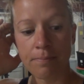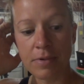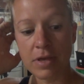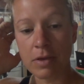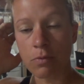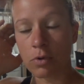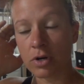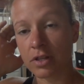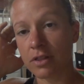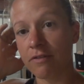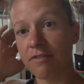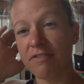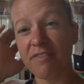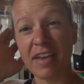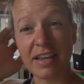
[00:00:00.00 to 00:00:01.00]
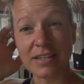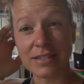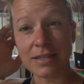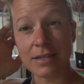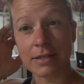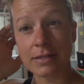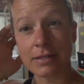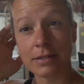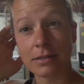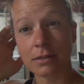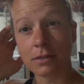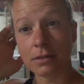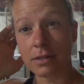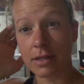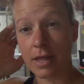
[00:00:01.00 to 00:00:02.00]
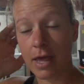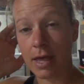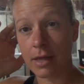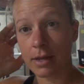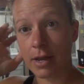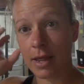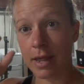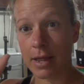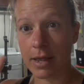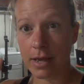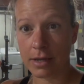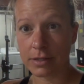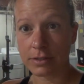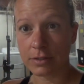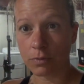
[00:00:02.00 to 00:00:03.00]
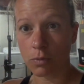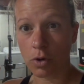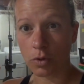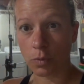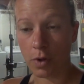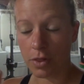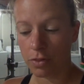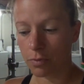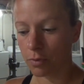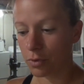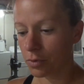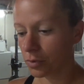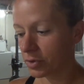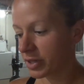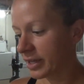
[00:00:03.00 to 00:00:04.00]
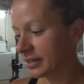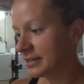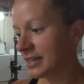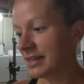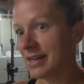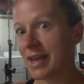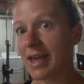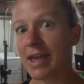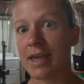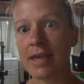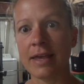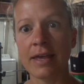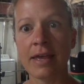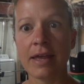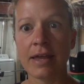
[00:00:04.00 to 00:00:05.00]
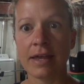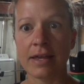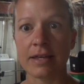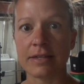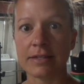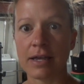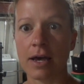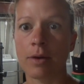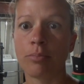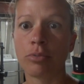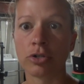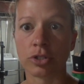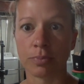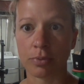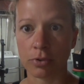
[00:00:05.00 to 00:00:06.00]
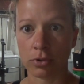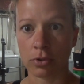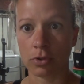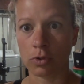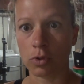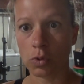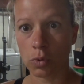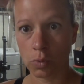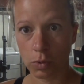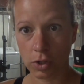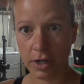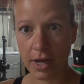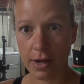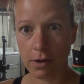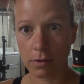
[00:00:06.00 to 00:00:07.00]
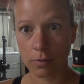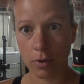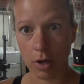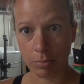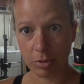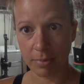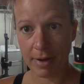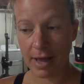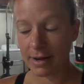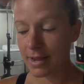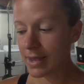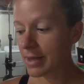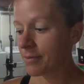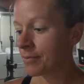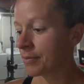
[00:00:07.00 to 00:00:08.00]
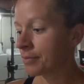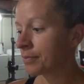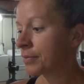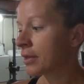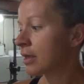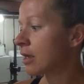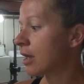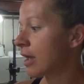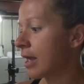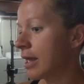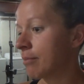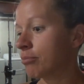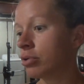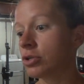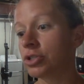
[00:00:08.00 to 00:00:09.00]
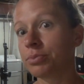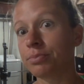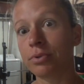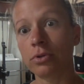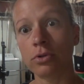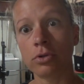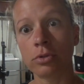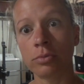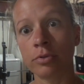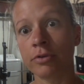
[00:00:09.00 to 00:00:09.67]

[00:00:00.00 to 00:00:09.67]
be one of the phases that AX-1 went through. Like today is a push-pull workout, upper body. And push-pull